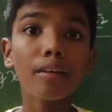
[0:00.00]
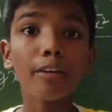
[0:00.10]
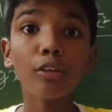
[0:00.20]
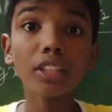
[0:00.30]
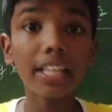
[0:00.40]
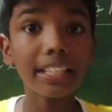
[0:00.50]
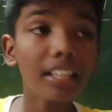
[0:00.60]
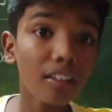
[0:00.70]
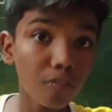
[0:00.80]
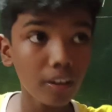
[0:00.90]
In
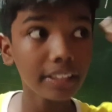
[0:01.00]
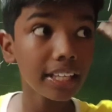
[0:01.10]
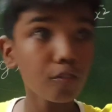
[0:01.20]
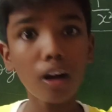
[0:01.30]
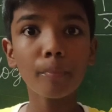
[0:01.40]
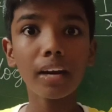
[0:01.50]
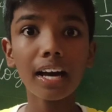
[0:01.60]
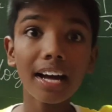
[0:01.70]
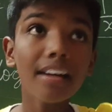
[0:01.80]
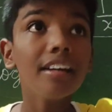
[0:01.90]
that
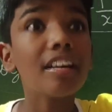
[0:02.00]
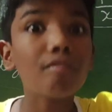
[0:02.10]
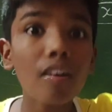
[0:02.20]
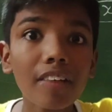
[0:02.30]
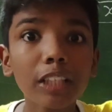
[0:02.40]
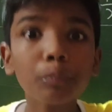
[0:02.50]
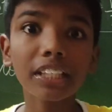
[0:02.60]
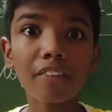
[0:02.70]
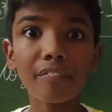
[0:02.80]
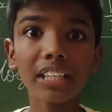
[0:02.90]
formula f of x plus
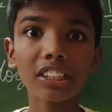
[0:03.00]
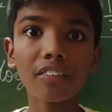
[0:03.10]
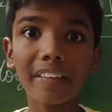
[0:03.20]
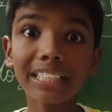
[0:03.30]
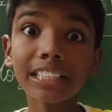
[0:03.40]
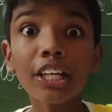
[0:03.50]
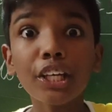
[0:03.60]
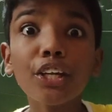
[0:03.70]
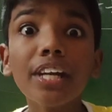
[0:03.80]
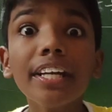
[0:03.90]
f dash of x,
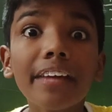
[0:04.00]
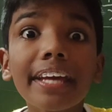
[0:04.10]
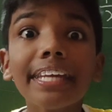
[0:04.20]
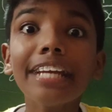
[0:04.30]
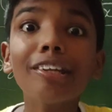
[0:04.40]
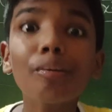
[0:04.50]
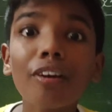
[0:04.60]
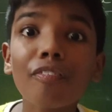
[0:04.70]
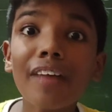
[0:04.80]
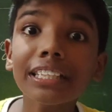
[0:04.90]
you need to take e to the power
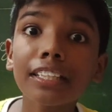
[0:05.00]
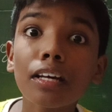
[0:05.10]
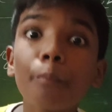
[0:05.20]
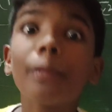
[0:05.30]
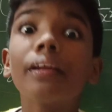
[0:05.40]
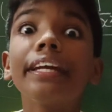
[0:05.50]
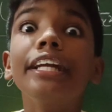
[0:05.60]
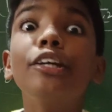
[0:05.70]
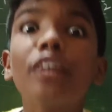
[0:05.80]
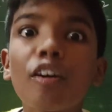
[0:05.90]
of x
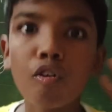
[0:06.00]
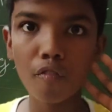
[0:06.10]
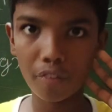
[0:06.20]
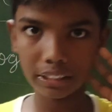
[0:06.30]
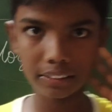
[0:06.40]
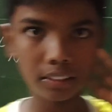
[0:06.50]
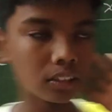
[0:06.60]
into f of x.